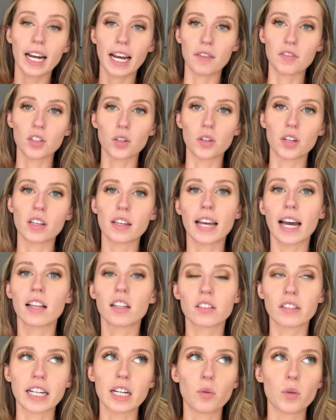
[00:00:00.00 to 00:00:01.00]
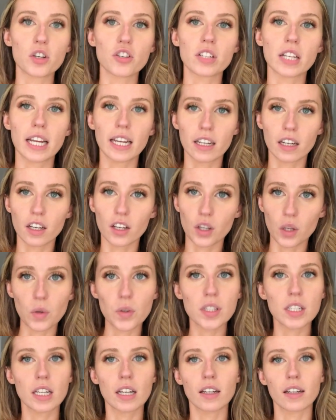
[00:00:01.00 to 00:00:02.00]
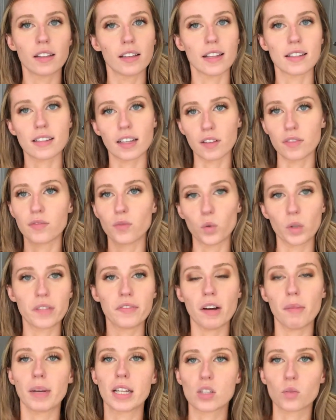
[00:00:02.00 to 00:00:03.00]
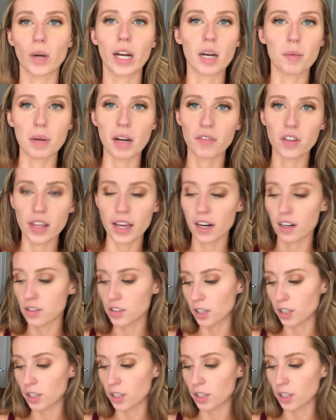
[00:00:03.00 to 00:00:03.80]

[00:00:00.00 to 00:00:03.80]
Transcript: I have to go to the Galleria, which is in Houston, and that's like 45 minutes away and I'm never there,